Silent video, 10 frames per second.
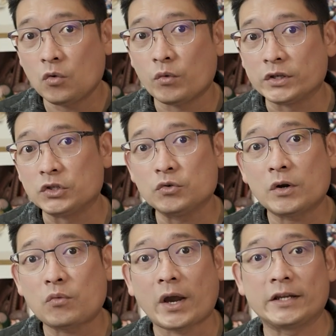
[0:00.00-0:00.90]
When you
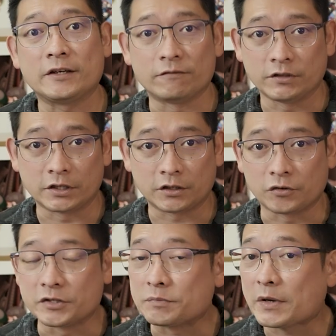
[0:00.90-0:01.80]
are riding a
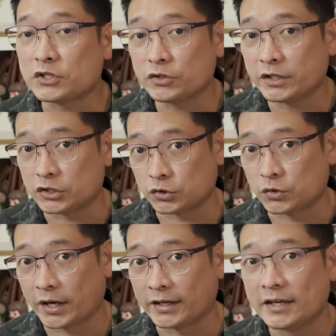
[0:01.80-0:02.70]
vehicle, especially a
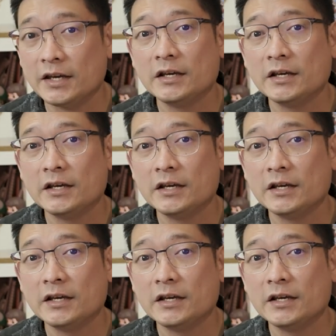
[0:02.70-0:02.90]
train,